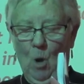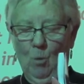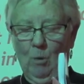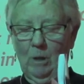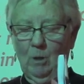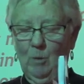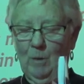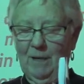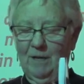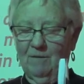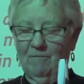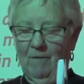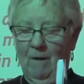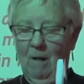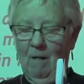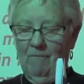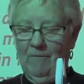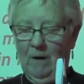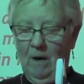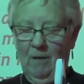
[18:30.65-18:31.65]
When we
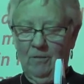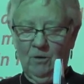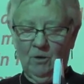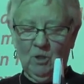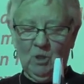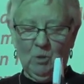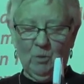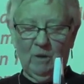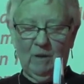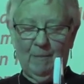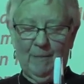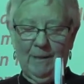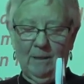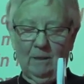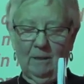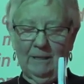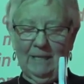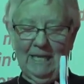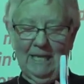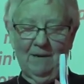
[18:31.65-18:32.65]
involve others, we
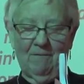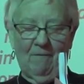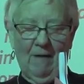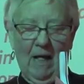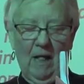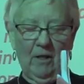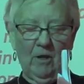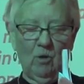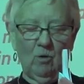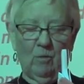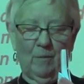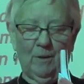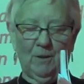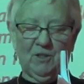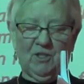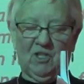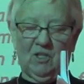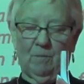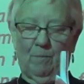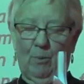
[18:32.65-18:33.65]
build invaluable
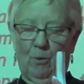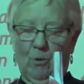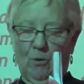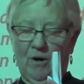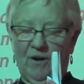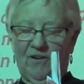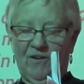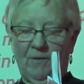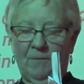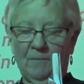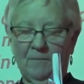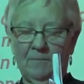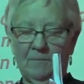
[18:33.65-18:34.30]
support,